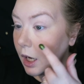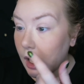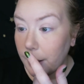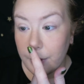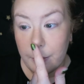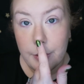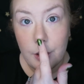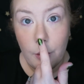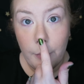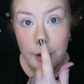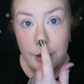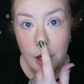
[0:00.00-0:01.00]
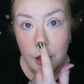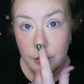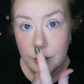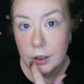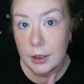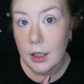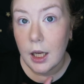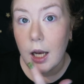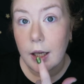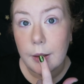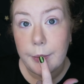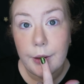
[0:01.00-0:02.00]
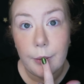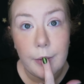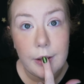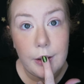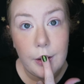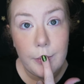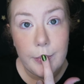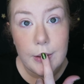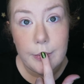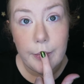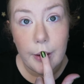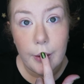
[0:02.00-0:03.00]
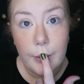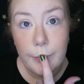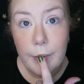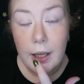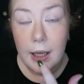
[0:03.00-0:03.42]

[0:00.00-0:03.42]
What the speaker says: I'm going to put it on my nose. I'm going to put it on my cupid's bow,